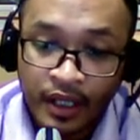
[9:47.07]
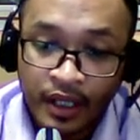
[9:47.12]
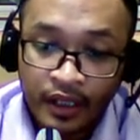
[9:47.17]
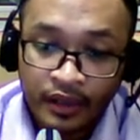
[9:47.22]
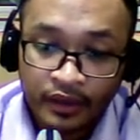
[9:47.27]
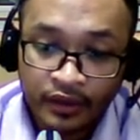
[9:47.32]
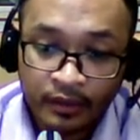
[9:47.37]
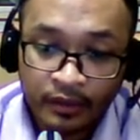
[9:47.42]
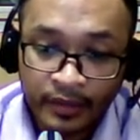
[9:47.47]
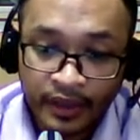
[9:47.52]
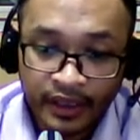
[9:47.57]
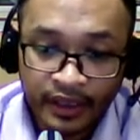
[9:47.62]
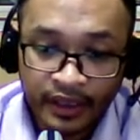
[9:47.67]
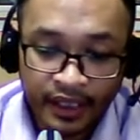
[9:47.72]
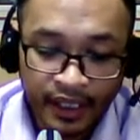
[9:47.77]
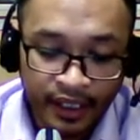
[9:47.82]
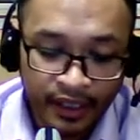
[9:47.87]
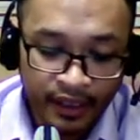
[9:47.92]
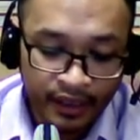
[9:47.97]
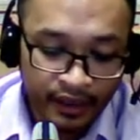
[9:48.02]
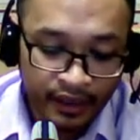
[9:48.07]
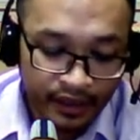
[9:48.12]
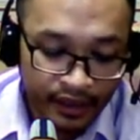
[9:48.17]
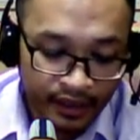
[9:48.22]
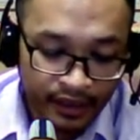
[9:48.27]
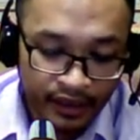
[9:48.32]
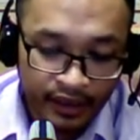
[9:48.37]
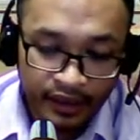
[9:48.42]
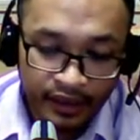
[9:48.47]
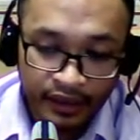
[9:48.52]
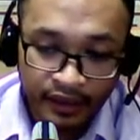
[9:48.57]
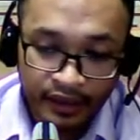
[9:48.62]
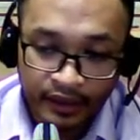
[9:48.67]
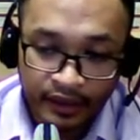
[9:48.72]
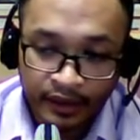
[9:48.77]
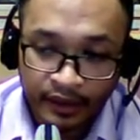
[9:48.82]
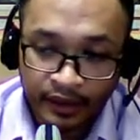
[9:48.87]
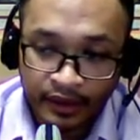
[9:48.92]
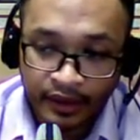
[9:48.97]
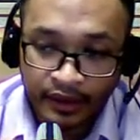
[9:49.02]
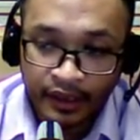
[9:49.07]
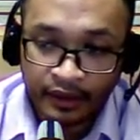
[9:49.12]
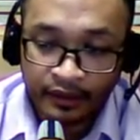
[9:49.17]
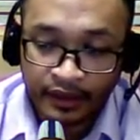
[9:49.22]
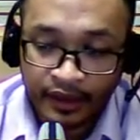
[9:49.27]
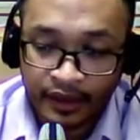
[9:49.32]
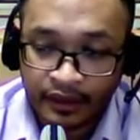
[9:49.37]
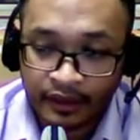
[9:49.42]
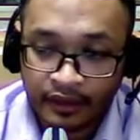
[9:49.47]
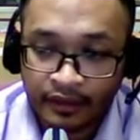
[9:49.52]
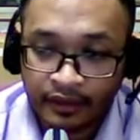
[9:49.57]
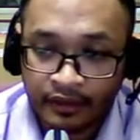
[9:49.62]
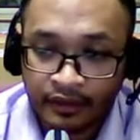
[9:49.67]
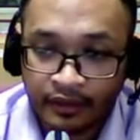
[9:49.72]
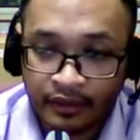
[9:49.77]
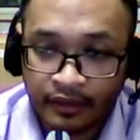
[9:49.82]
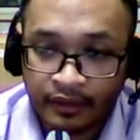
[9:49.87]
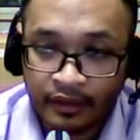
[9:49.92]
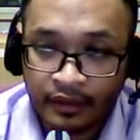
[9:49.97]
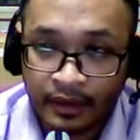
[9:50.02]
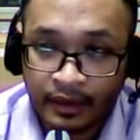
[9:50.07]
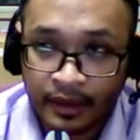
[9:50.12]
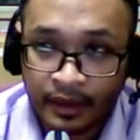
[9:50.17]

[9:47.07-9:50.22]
so mean that the